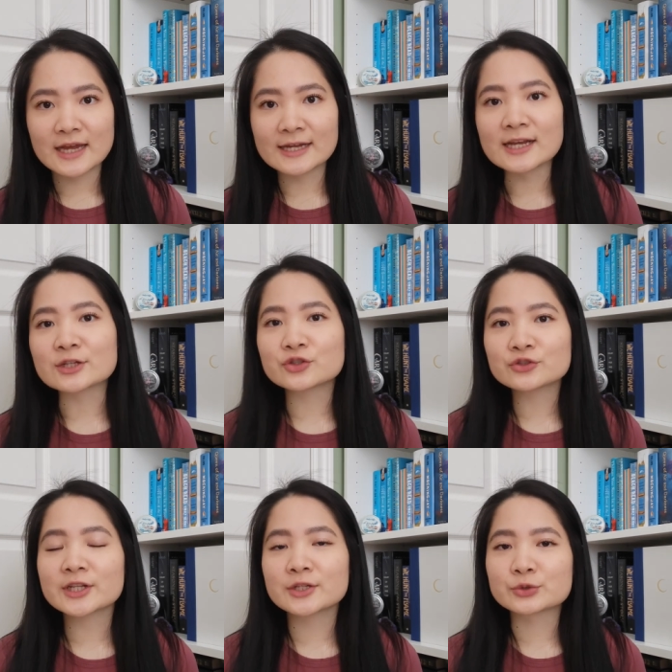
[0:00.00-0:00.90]
And I do
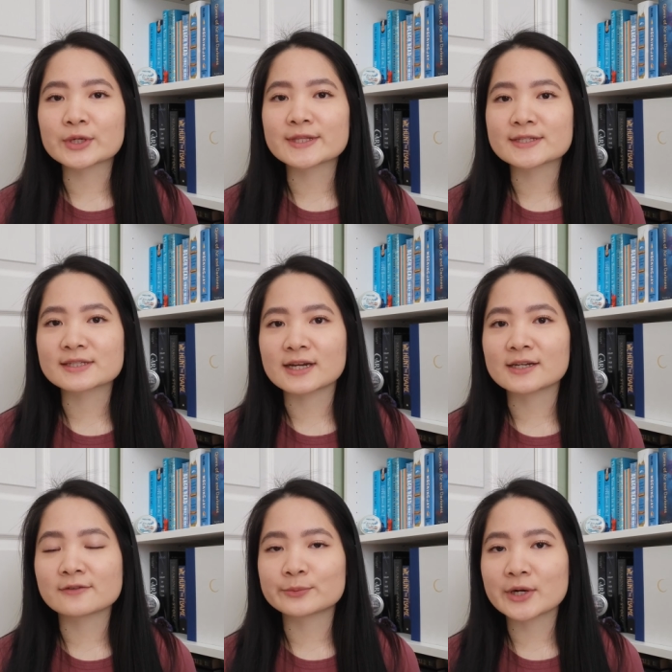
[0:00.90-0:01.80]
really enjoy this
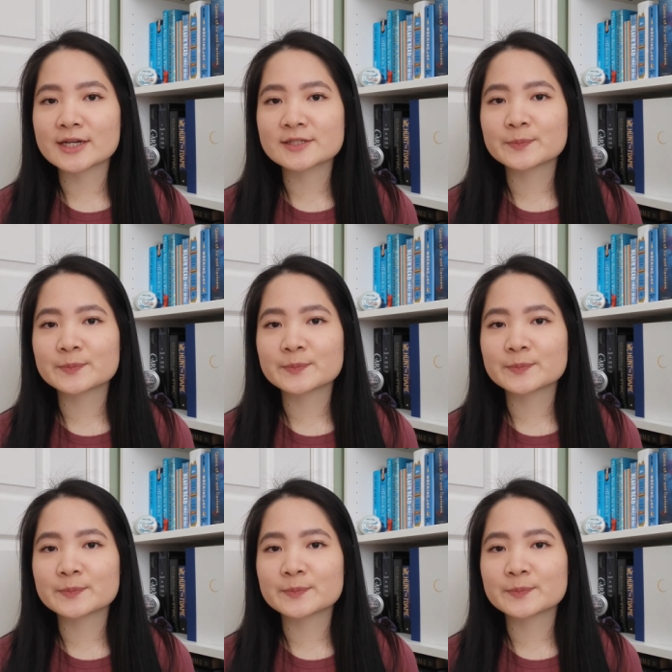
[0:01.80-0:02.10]
side of Bryce